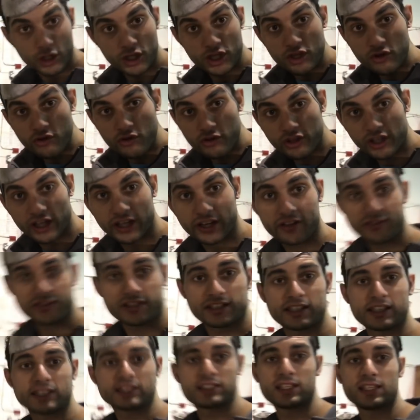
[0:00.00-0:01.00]
You said I was
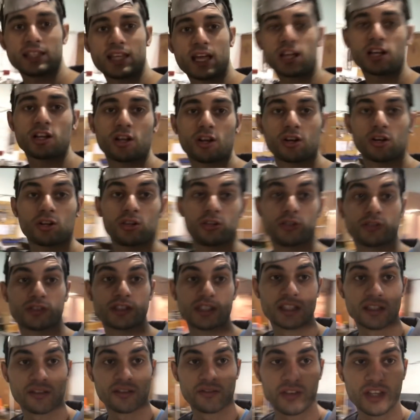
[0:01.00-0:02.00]
gonna say that
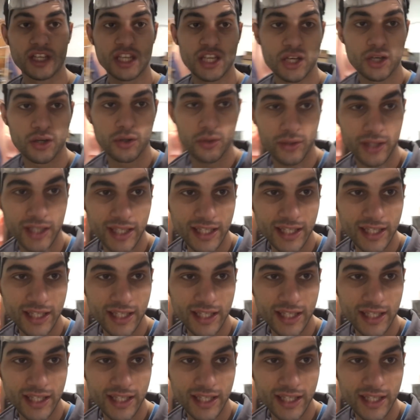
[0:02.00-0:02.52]
concludes the video.